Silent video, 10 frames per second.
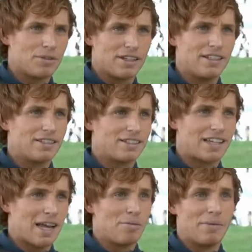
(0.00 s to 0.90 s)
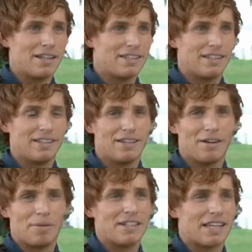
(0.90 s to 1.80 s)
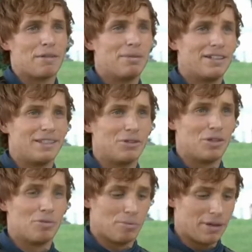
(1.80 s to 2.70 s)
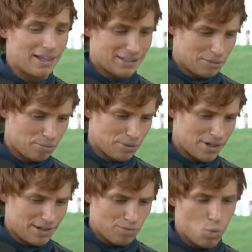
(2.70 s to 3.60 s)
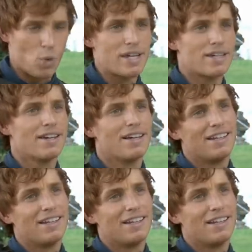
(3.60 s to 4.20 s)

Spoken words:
And his capability with human beings is pretty weak,